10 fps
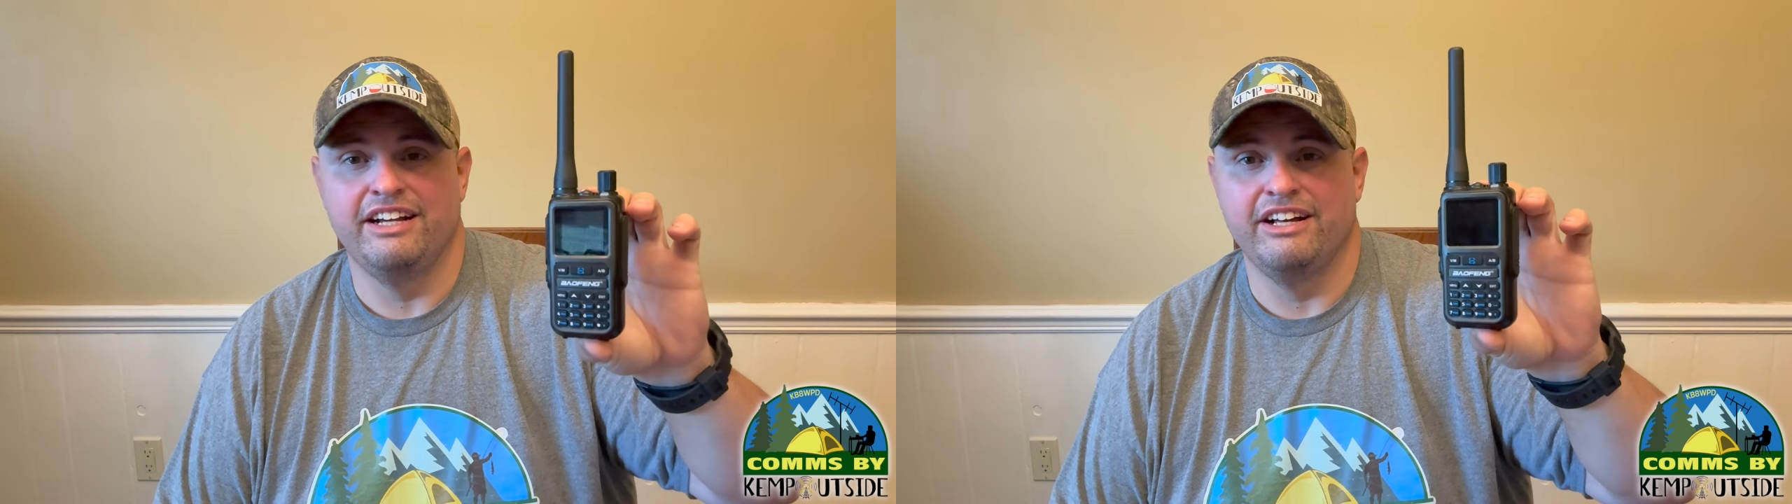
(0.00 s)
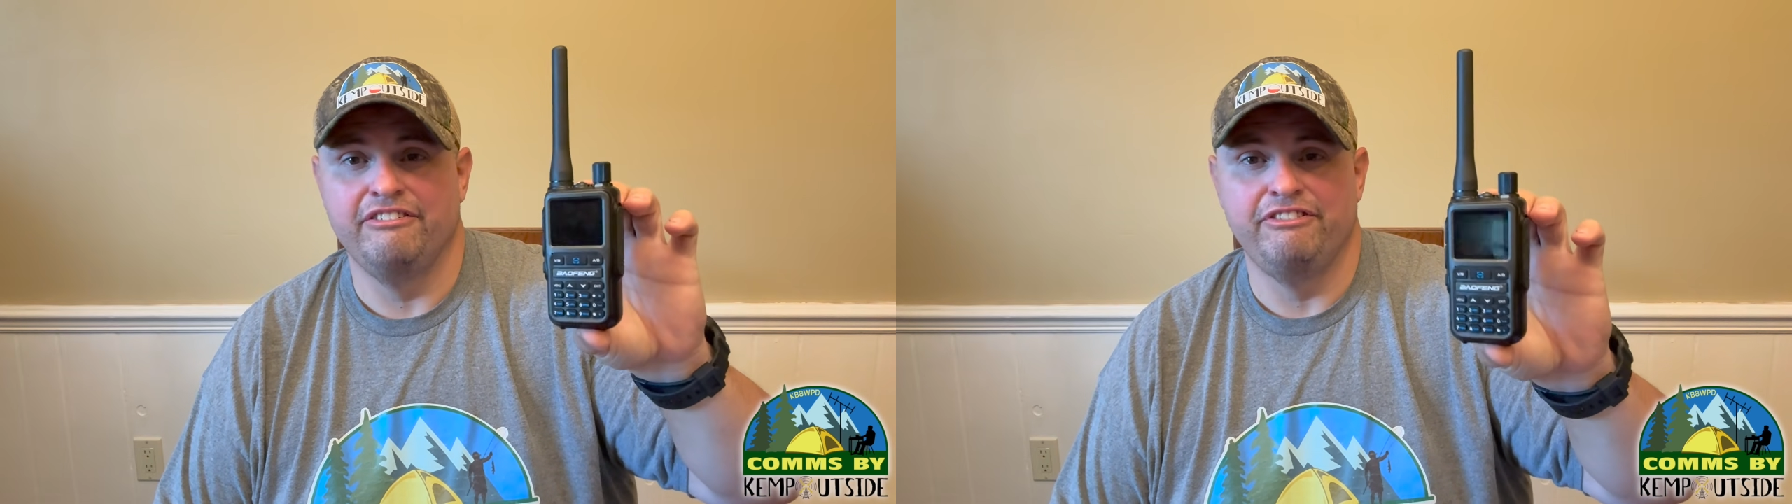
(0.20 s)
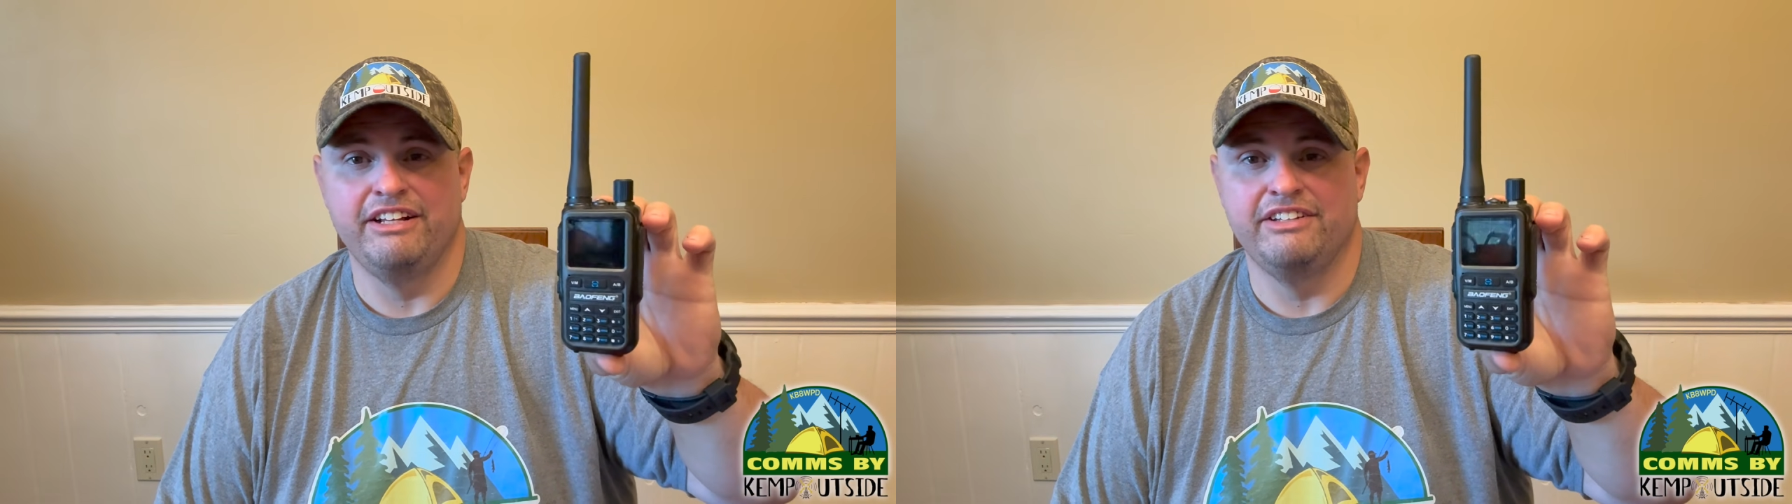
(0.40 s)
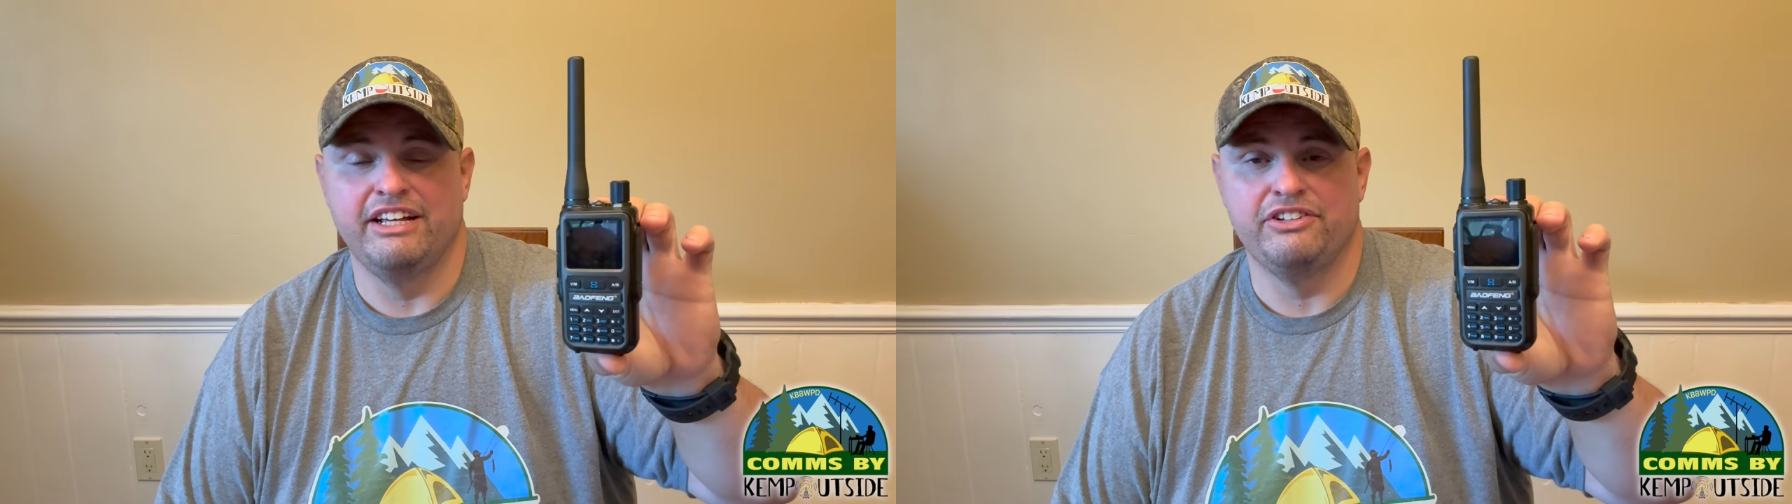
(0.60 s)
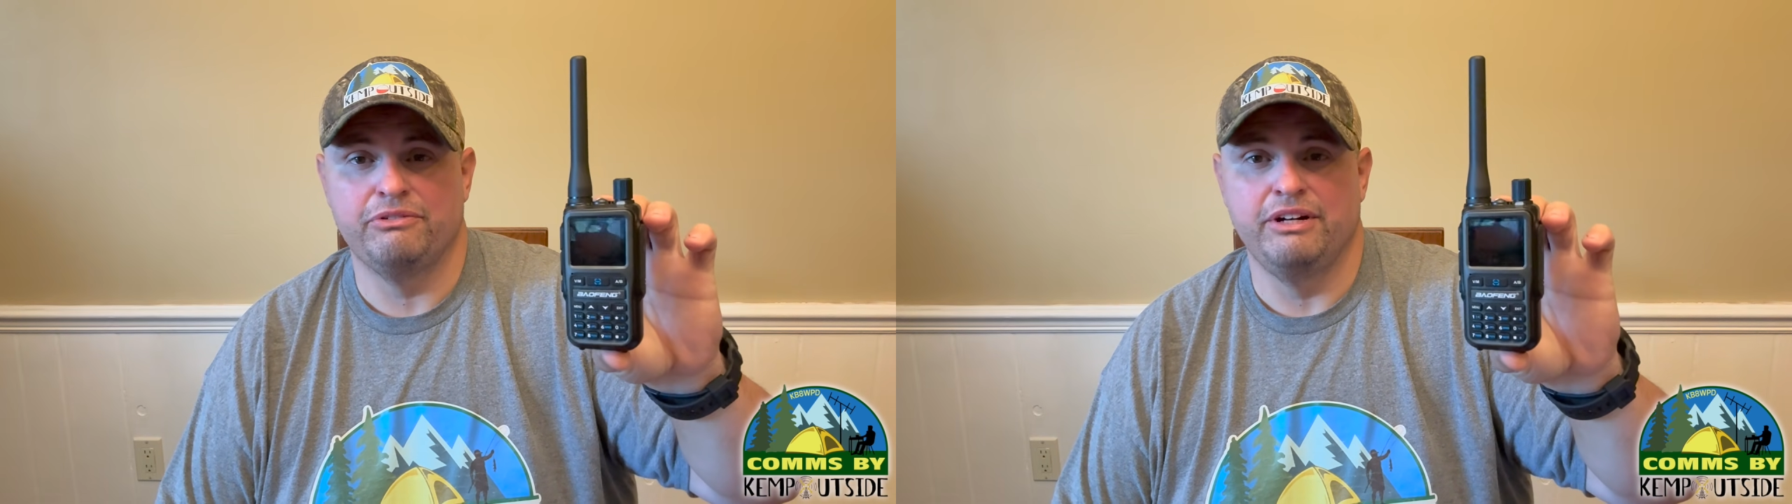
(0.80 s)
on a
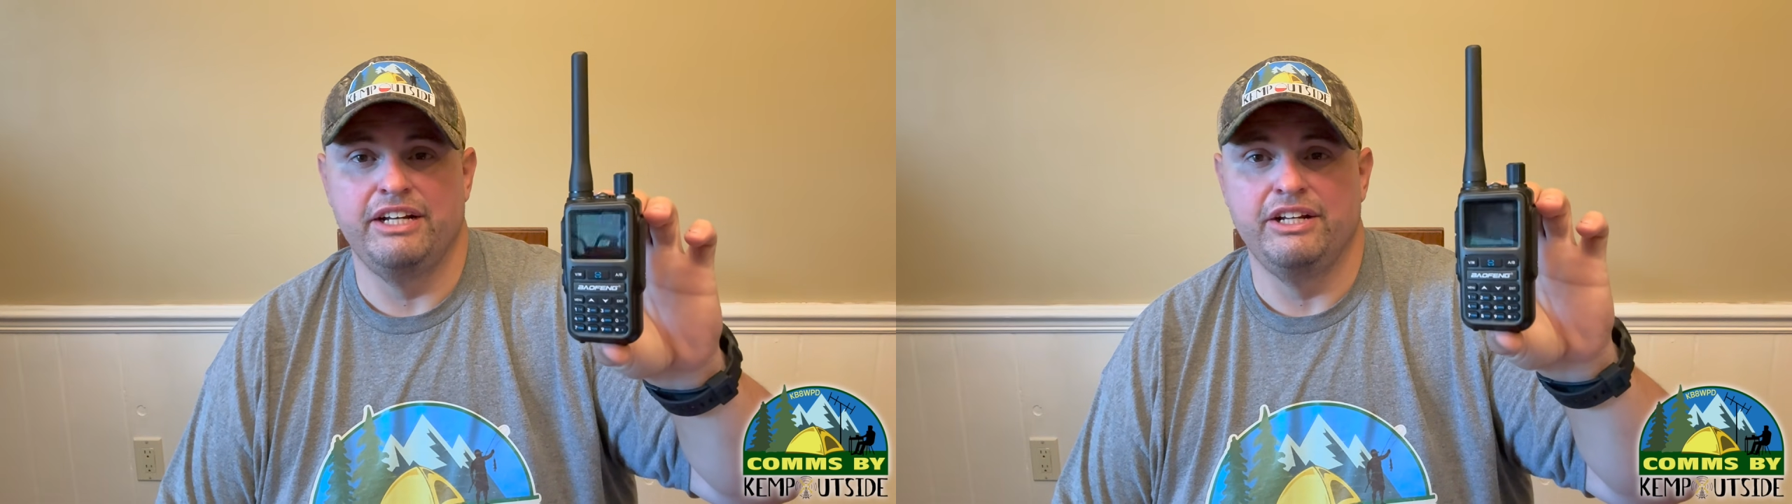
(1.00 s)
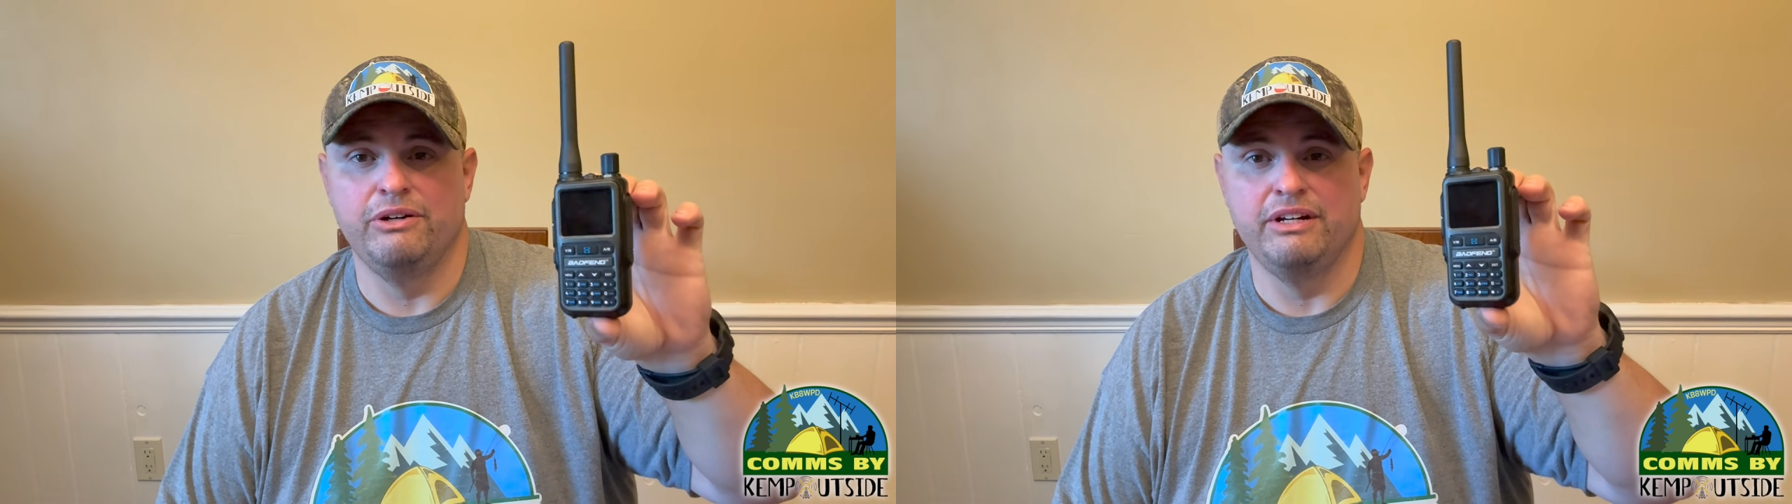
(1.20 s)
fantastic radio,